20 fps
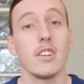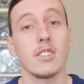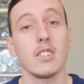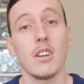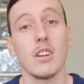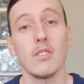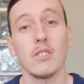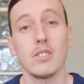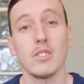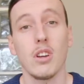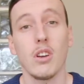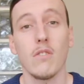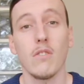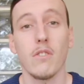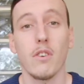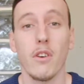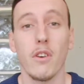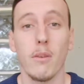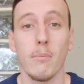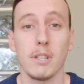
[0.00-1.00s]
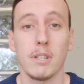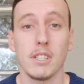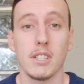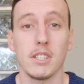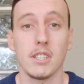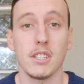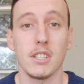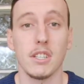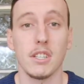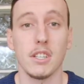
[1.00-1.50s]
So now to start off, a
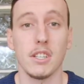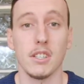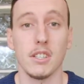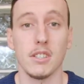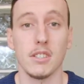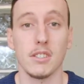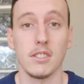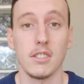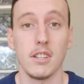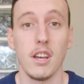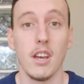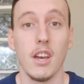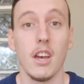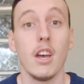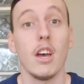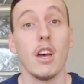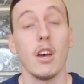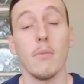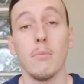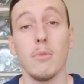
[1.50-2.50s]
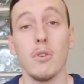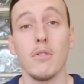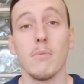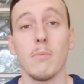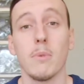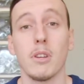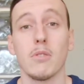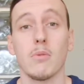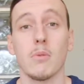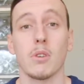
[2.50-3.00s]
repetition is a
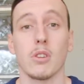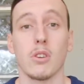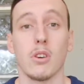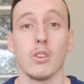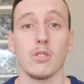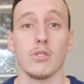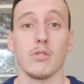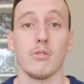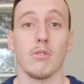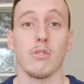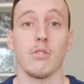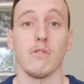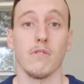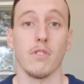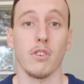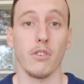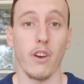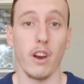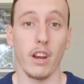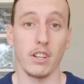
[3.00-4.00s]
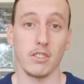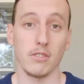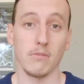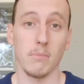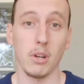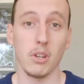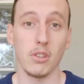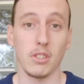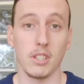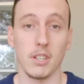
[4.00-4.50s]
movement what goes through the full range of
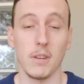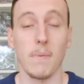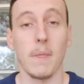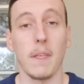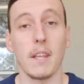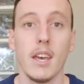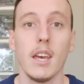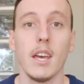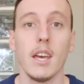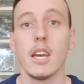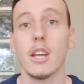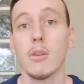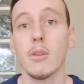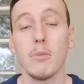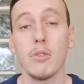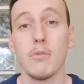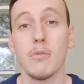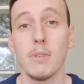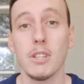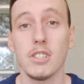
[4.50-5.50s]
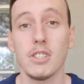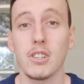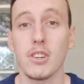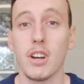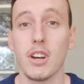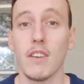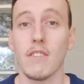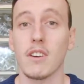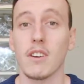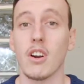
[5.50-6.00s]
motion. In a movement, you're
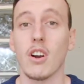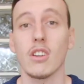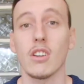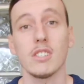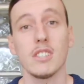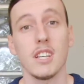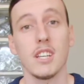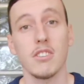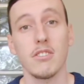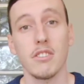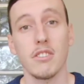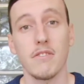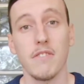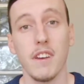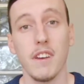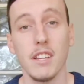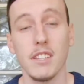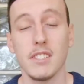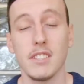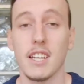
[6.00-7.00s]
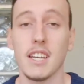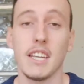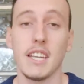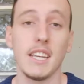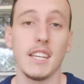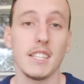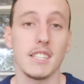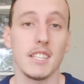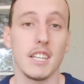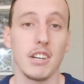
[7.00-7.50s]
going to have a concentric phase and an
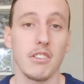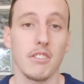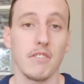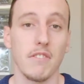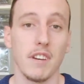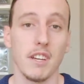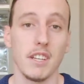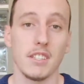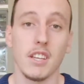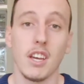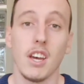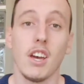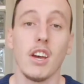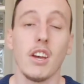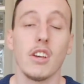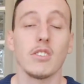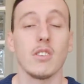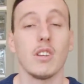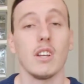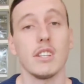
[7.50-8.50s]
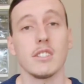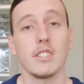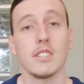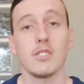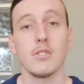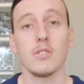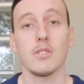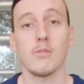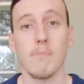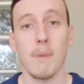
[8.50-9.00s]
eccentric phase. So let's
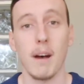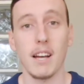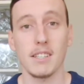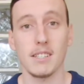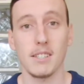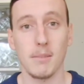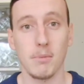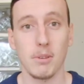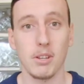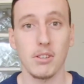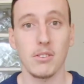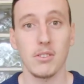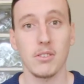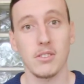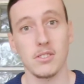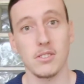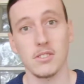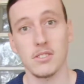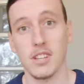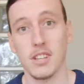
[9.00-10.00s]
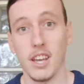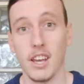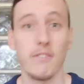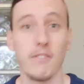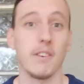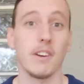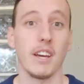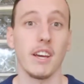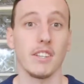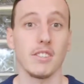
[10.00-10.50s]
just use a bicep curl because
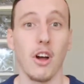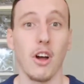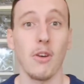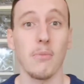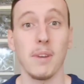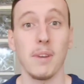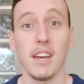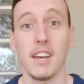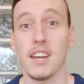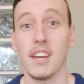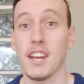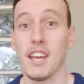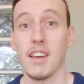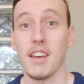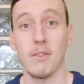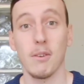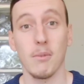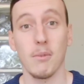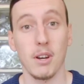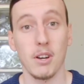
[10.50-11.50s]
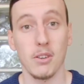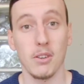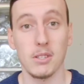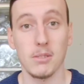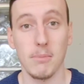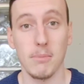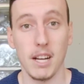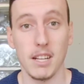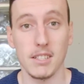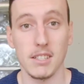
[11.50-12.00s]
every day is arm day and everyone knows a
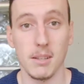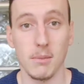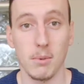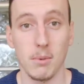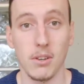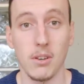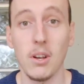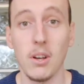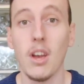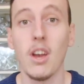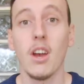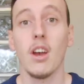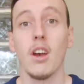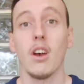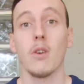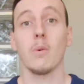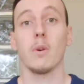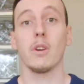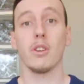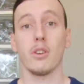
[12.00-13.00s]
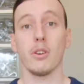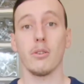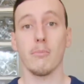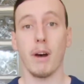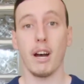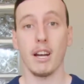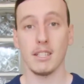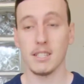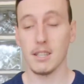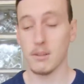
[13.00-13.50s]
bicep curl. When you do a
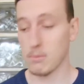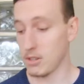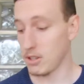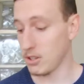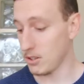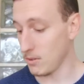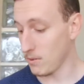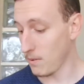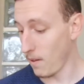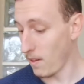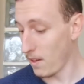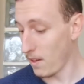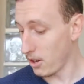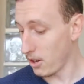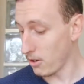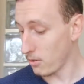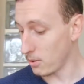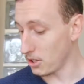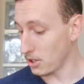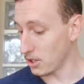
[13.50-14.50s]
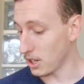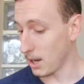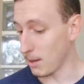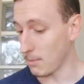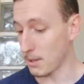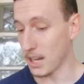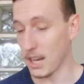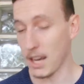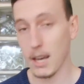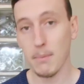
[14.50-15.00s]
bicep curl, when you're
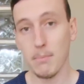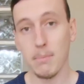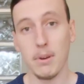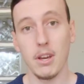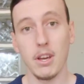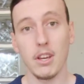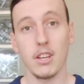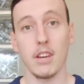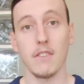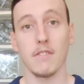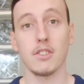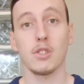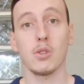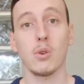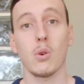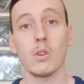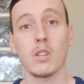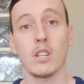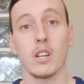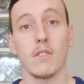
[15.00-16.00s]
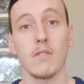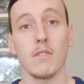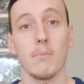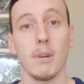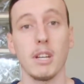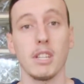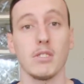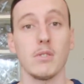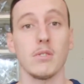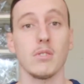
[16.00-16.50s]
coming up, you have shortening of the
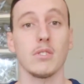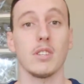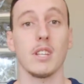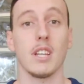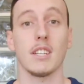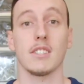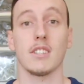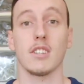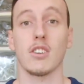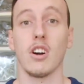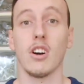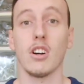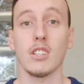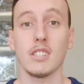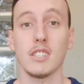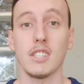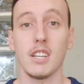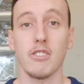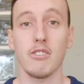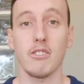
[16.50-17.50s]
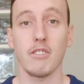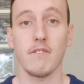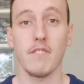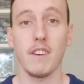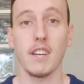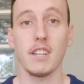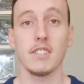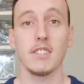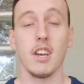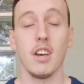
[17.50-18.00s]
muscles, so that's a concentric
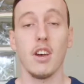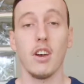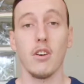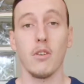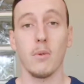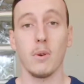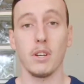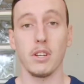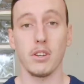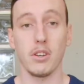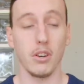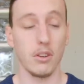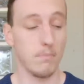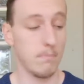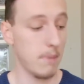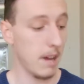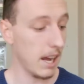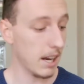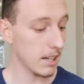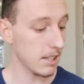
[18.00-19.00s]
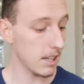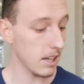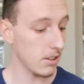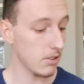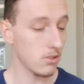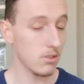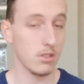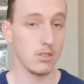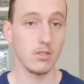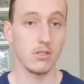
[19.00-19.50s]
phase. When you go back
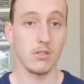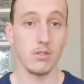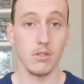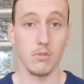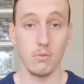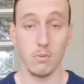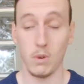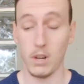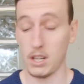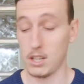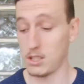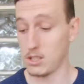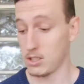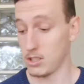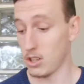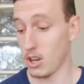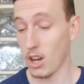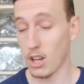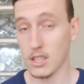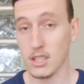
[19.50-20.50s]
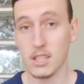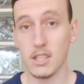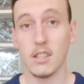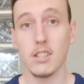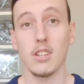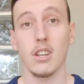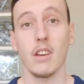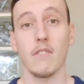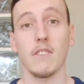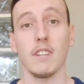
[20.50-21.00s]
down to where it started,
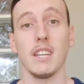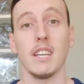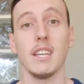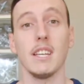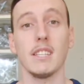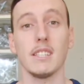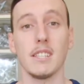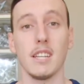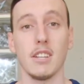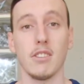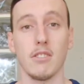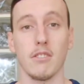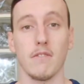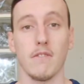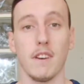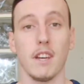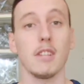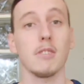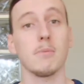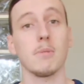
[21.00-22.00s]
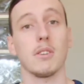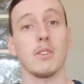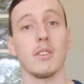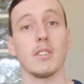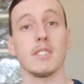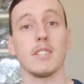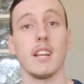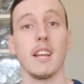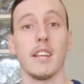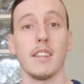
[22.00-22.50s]
you have an eccentric phase because
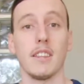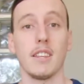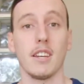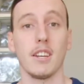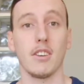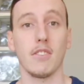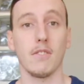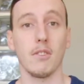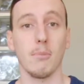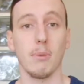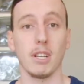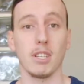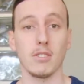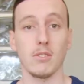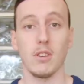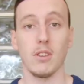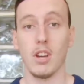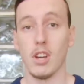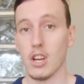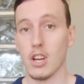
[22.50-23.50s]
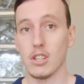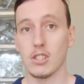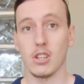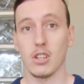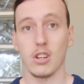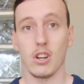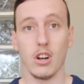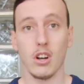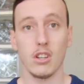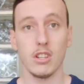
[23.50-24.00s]
it's lengthening of the muscle.
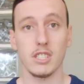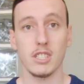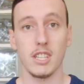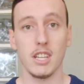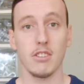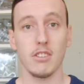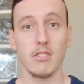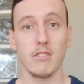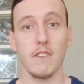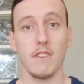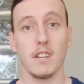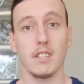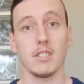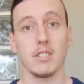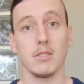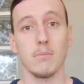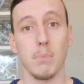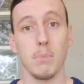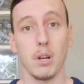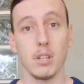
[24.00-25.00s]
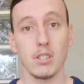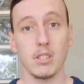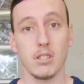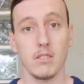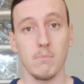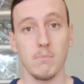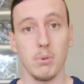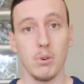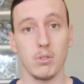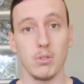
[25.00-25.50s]
So concentric phase is a
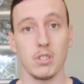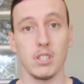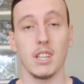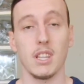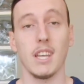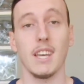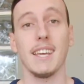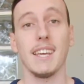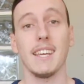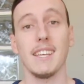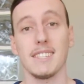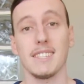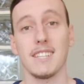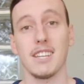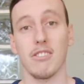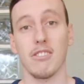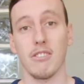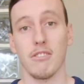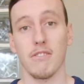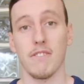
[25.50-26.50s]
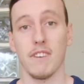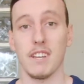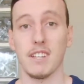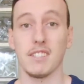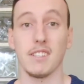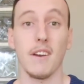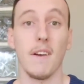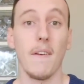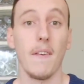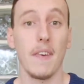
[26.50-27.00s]
positive portion, the eccentric phase
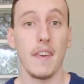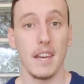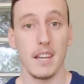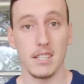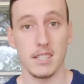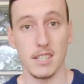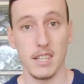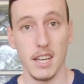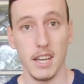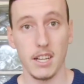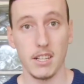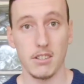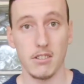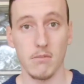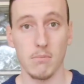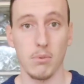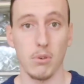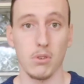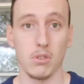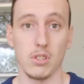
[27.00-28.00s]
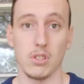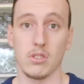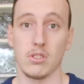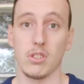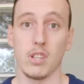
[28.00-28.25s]
is a negative portion.